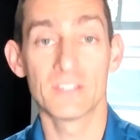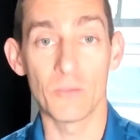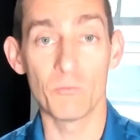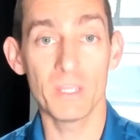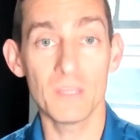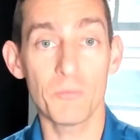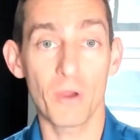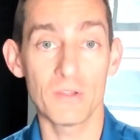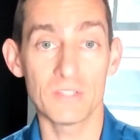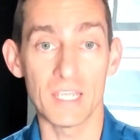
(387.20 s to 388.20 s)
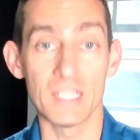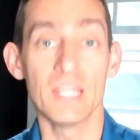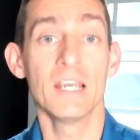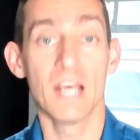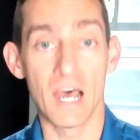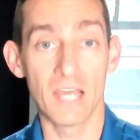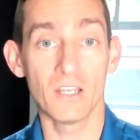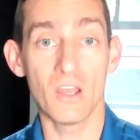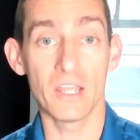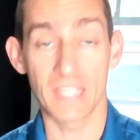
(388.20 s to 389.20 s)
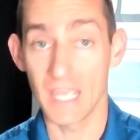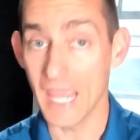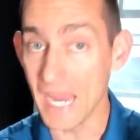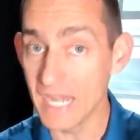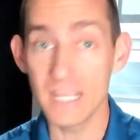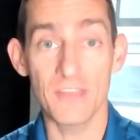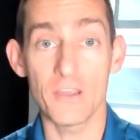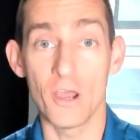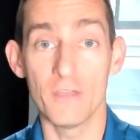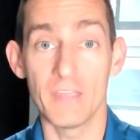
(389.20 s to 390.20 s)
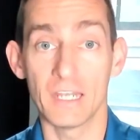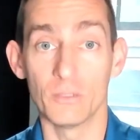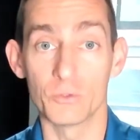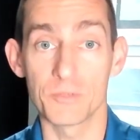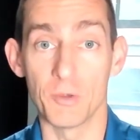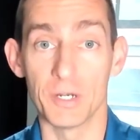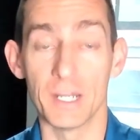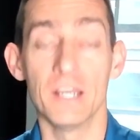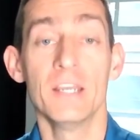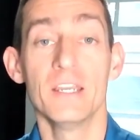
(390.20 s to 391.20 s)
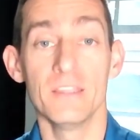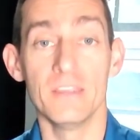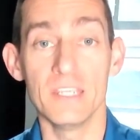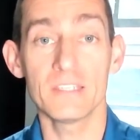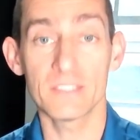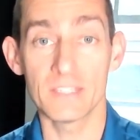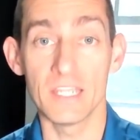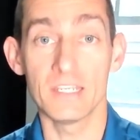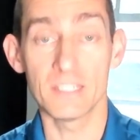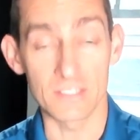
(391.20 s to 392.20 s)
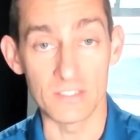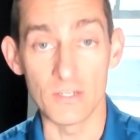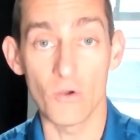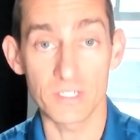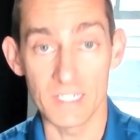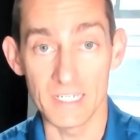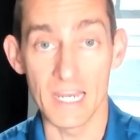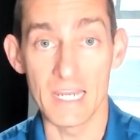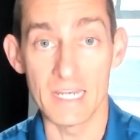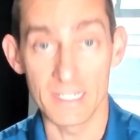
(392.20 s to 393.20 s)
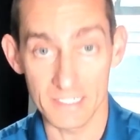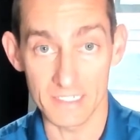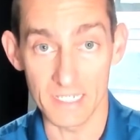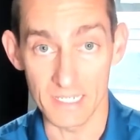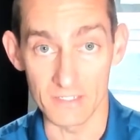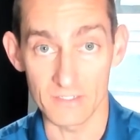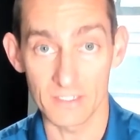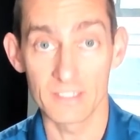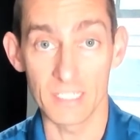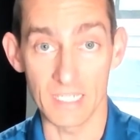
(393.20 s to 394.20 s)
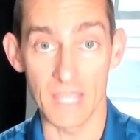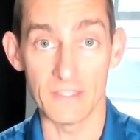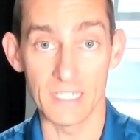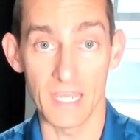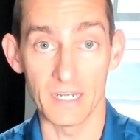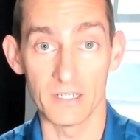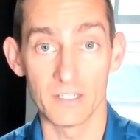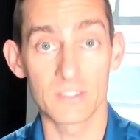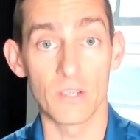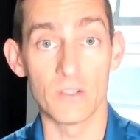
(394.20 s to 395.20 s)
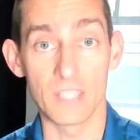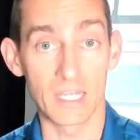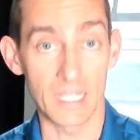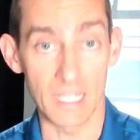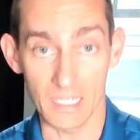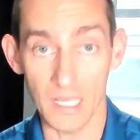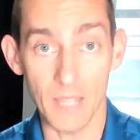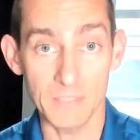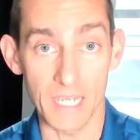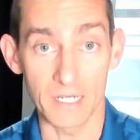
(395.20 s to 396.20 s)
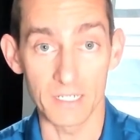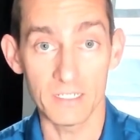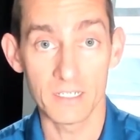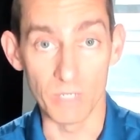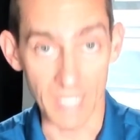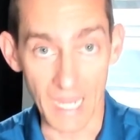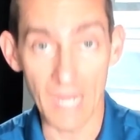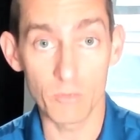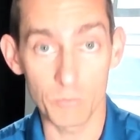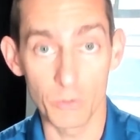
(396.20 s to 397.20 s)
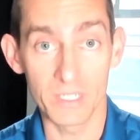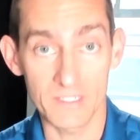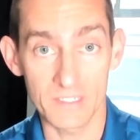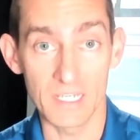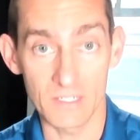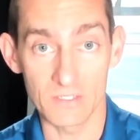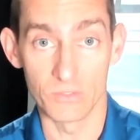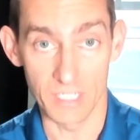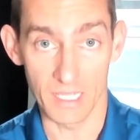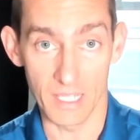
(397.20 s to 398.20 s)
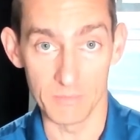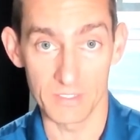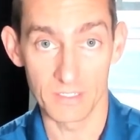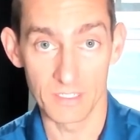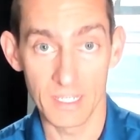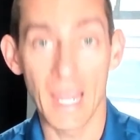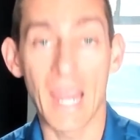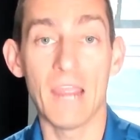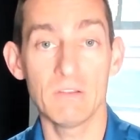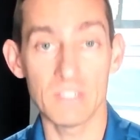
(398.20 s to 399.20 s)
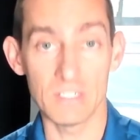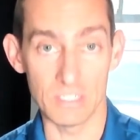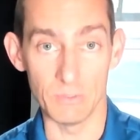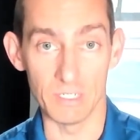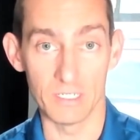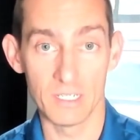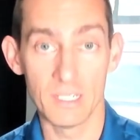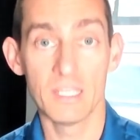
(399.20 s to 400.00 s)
So with the PROTEE, unlike any other overhead launch monitor, this thing does not need stickers to get the data. So you're going to get club data without putting stickers on your clubs. How does it do it?